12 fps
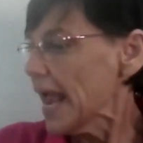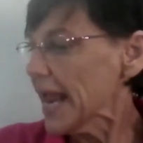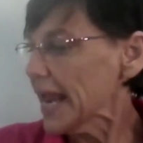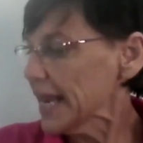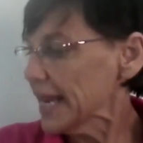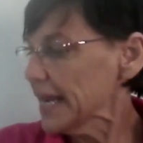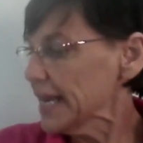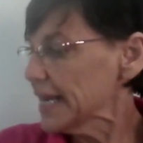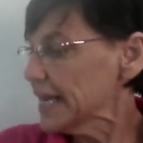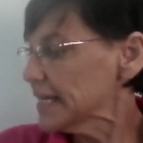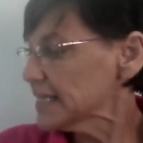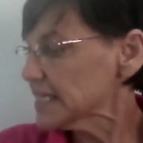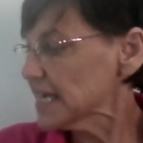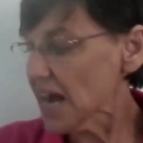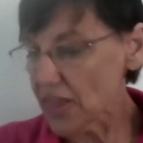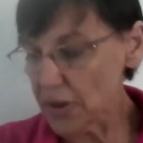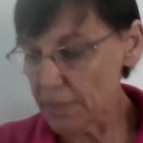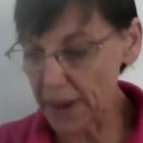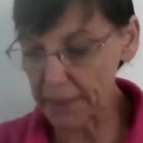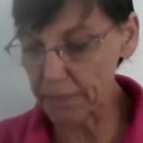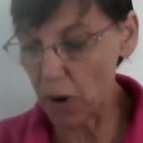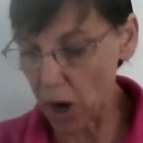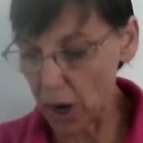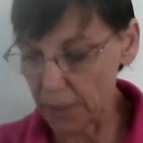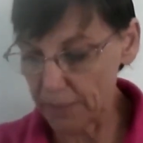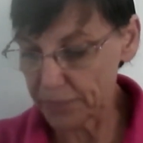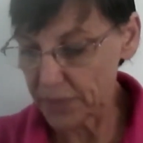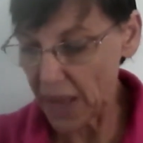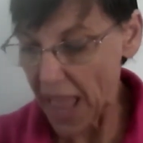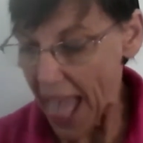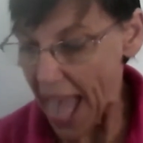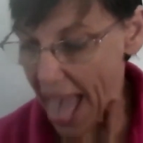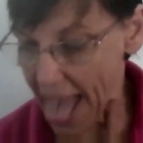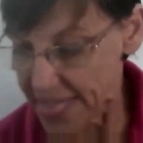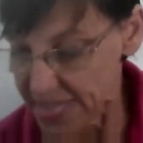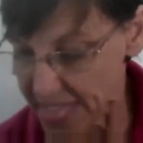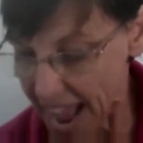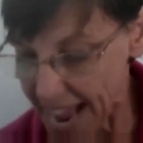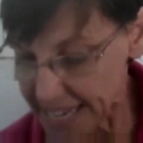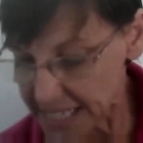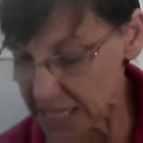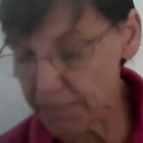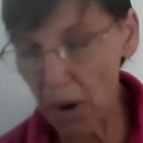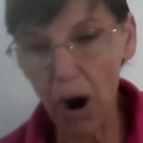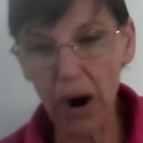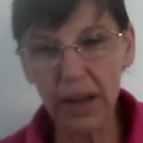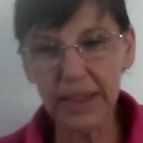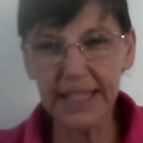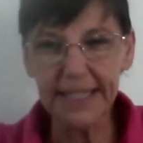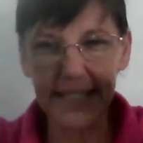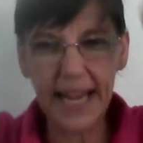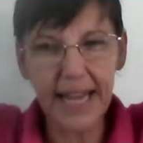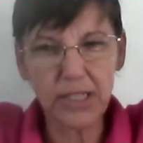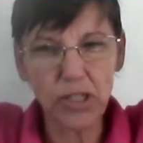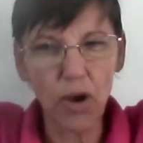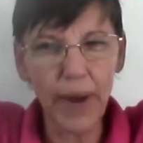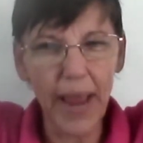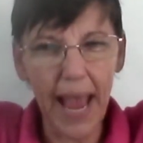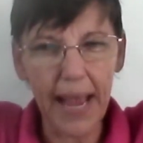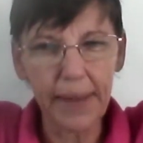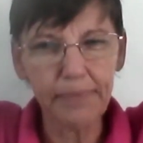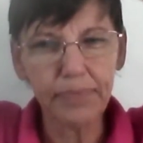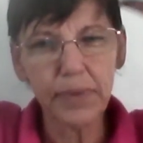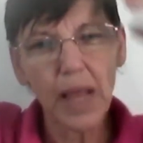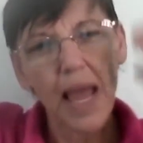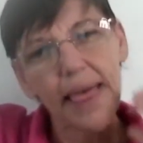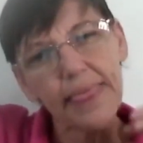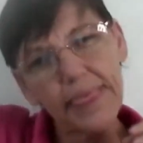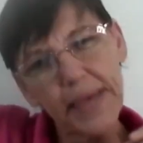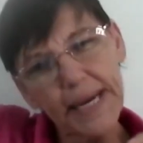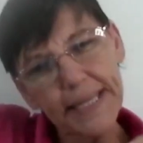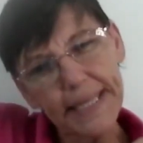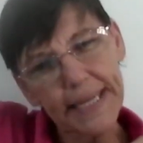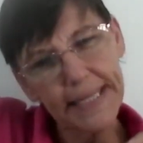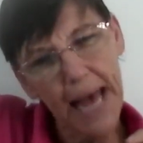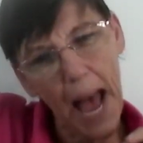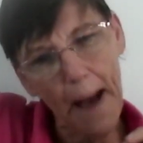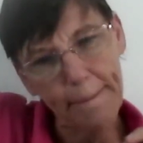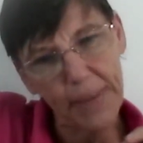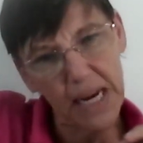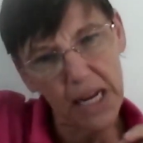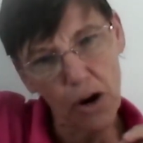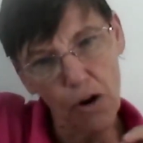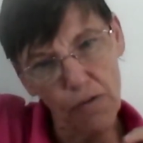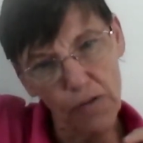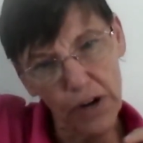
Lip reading: is another big part. And that's the part that says, okay, this is happening over